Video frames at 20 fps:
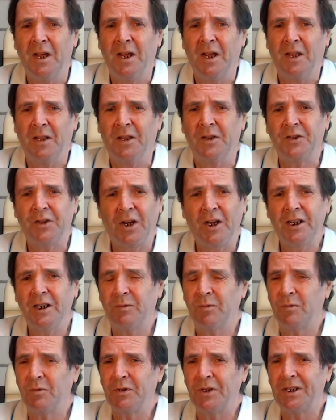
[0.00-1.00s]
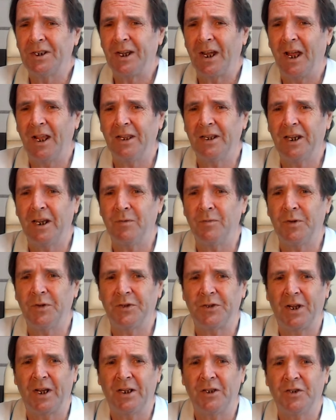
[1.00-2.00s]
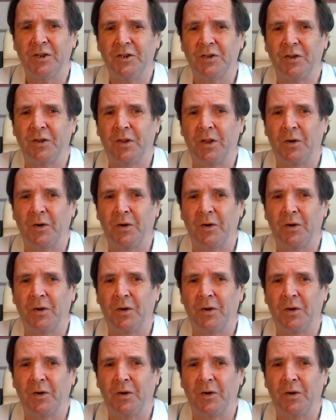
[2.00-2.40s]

the Chinese will retaliate with sanctions of